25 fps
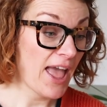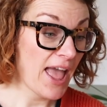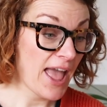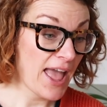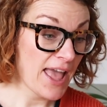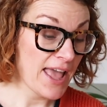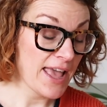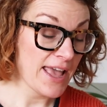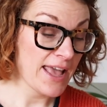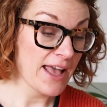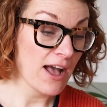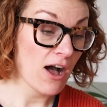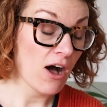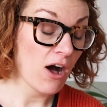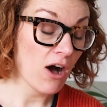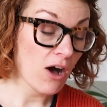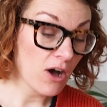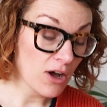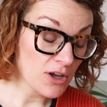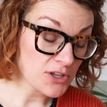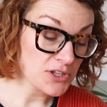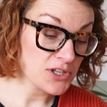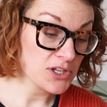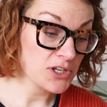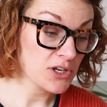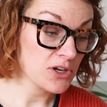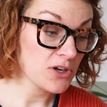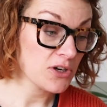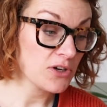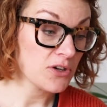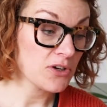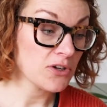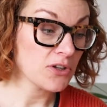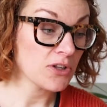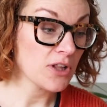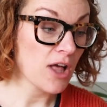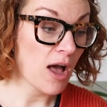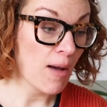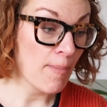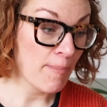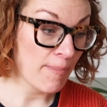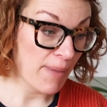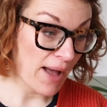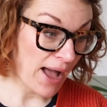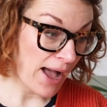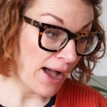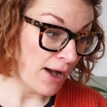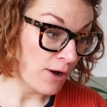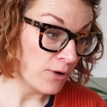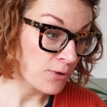a article
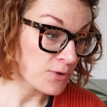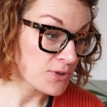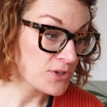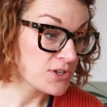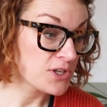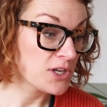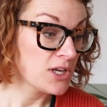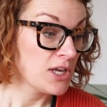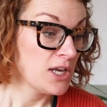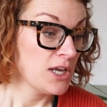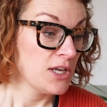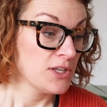about